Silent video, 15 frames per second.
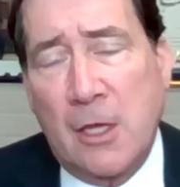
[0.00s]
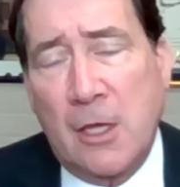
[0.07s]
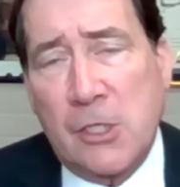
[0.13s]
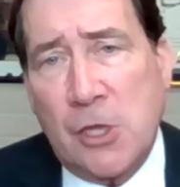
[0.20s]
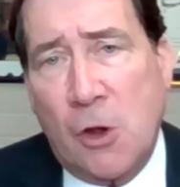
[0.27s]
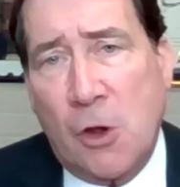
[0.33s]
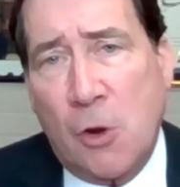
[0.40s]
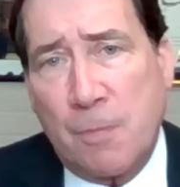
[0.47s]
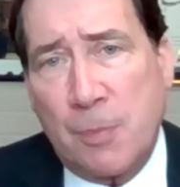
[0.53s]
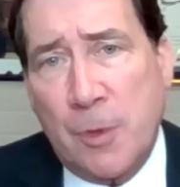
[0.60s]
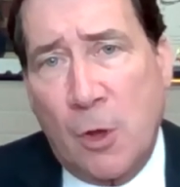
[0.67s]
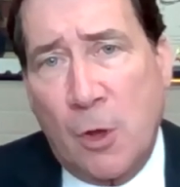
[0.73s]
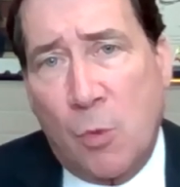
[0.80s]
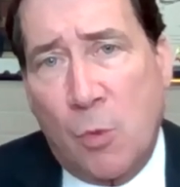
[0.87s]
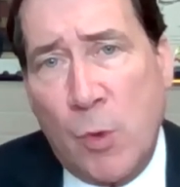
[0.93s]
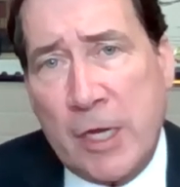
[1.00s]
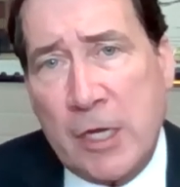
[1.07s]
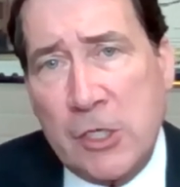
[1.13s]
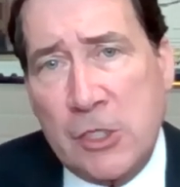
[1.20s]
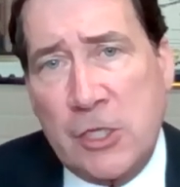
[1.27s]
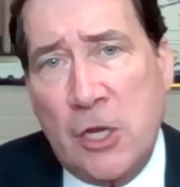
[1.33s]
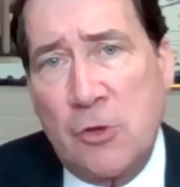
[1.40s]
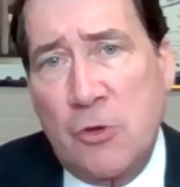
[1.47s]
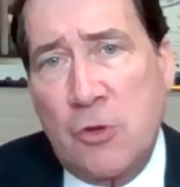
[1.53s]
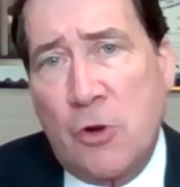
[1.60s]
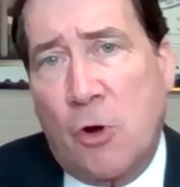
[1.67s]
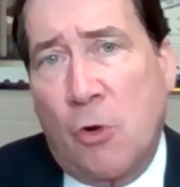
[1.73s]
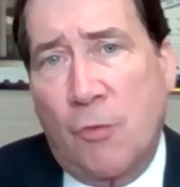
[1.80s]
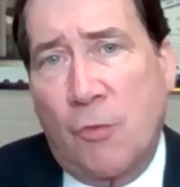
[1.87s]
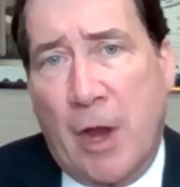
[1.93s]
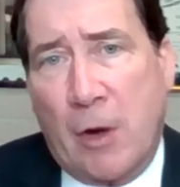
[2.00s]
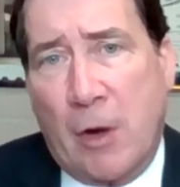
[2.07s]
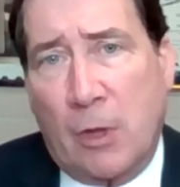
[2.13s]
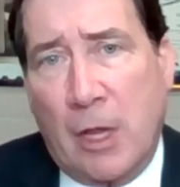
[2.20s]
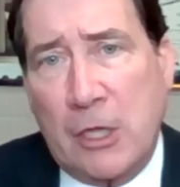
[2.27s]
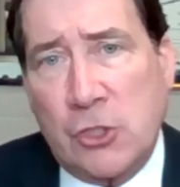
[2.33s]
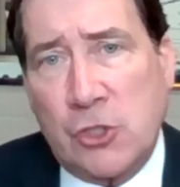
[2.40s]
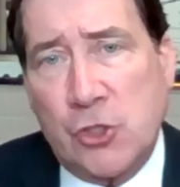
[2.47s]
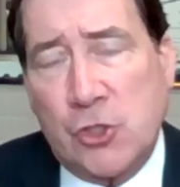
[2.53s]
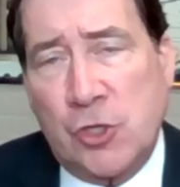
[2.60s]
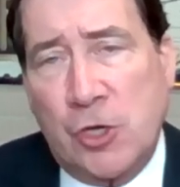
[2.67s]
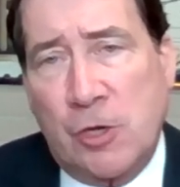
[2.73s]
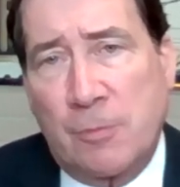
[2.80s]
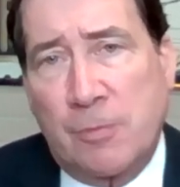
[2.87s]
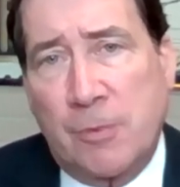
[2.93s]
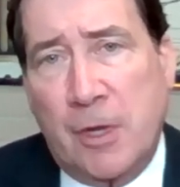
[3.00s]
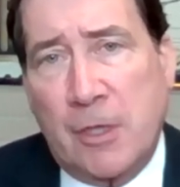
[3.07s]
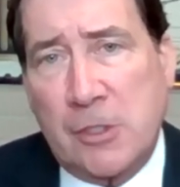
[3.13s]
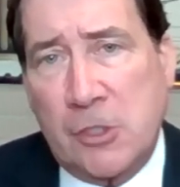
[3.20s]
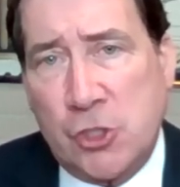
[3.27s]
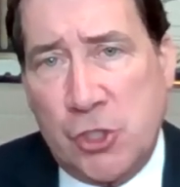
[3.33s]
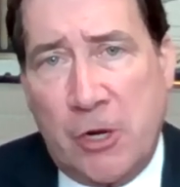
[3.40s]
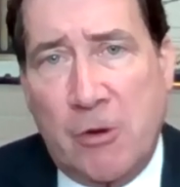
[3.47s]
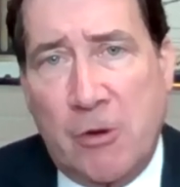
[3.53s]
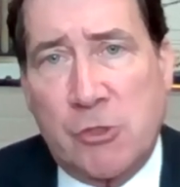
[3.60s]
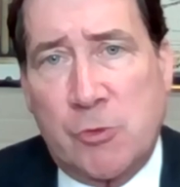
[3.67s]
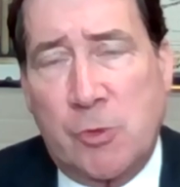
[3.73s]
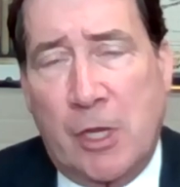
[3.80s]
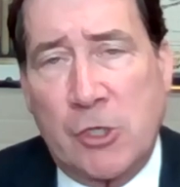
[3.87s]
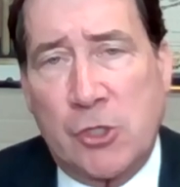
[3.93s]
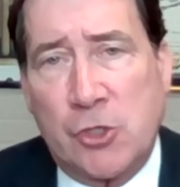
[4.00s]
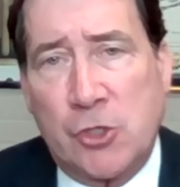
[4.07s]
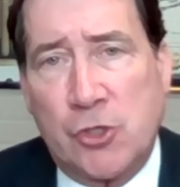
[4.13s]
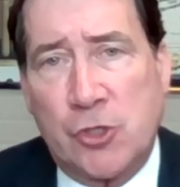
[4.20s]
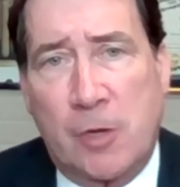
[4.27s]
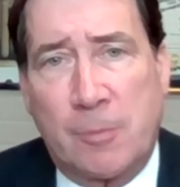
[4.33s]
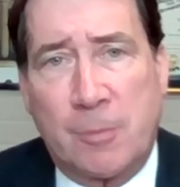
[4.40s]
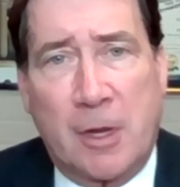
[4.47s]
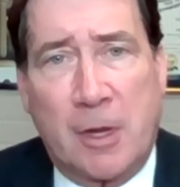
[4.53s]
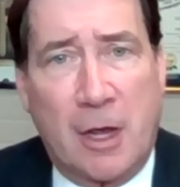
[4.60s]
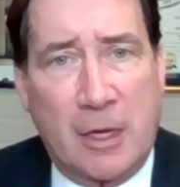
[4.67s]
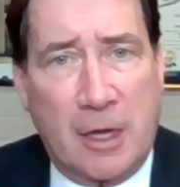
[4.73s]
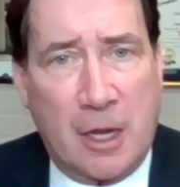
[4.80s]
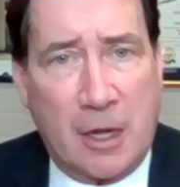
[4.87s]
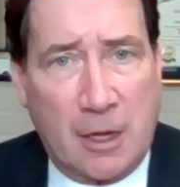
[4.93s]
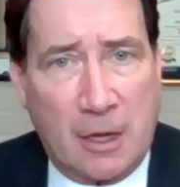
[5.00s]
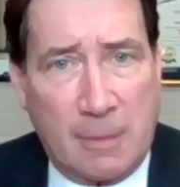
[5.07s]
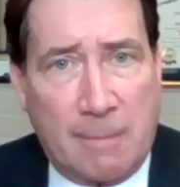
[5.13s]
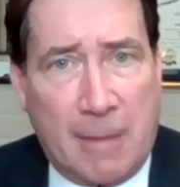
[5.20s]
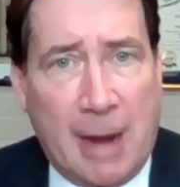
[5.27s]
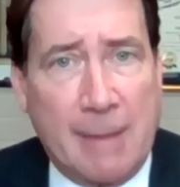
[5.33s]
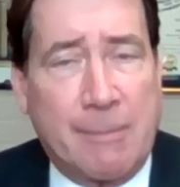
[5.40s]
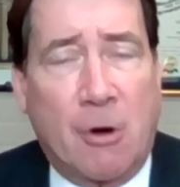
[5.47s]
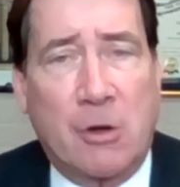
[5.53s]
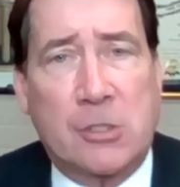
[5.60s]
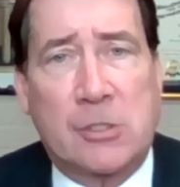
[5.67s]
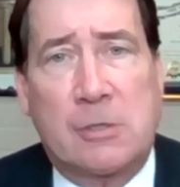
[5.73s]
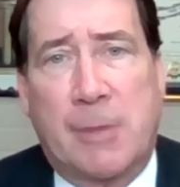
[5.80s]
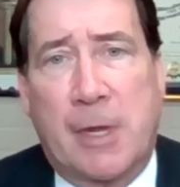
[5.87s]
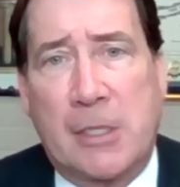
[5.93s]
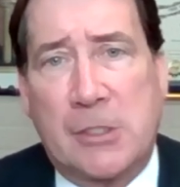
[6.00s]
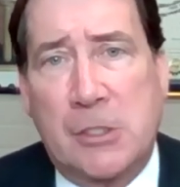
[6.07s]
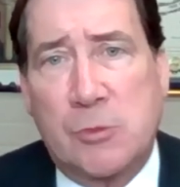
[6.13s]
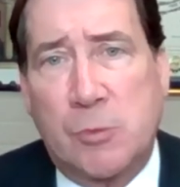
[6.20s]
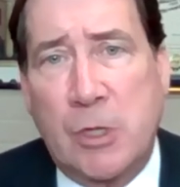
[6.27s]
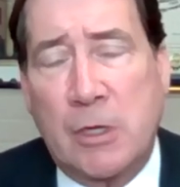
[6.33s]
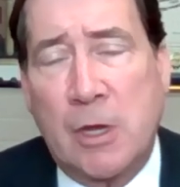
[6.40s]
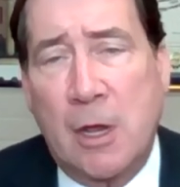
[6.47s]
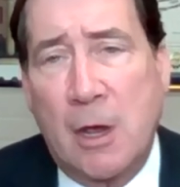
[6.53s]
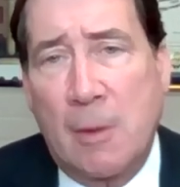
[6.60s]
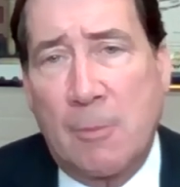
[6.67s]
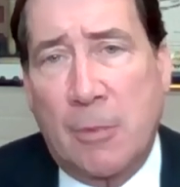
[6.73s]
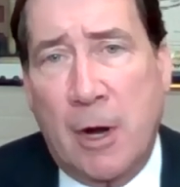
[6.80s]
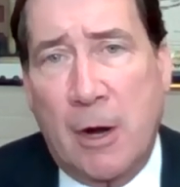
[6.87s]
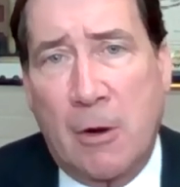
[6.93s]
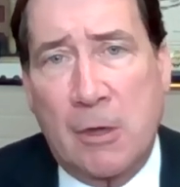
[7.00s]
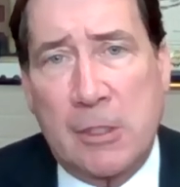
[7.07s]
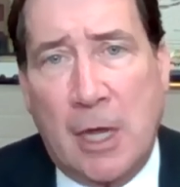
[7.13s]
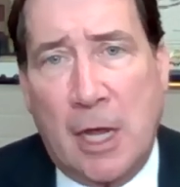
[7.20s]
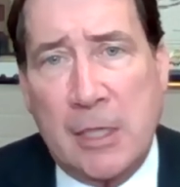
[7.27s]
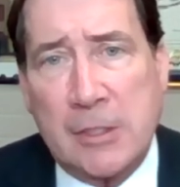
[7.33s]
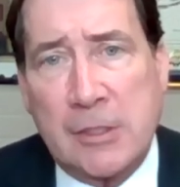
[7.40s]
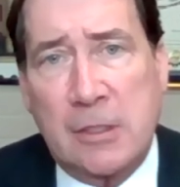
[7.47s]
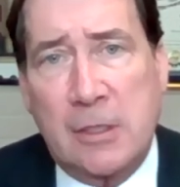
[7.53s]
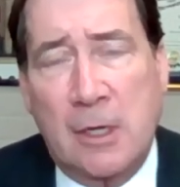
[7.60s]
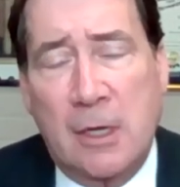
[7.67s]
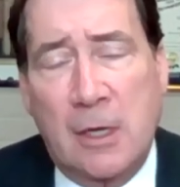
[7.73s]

So we continue to hold that relationship as a cherished relationship. Again, in a bipartisan basis, we prioritize it.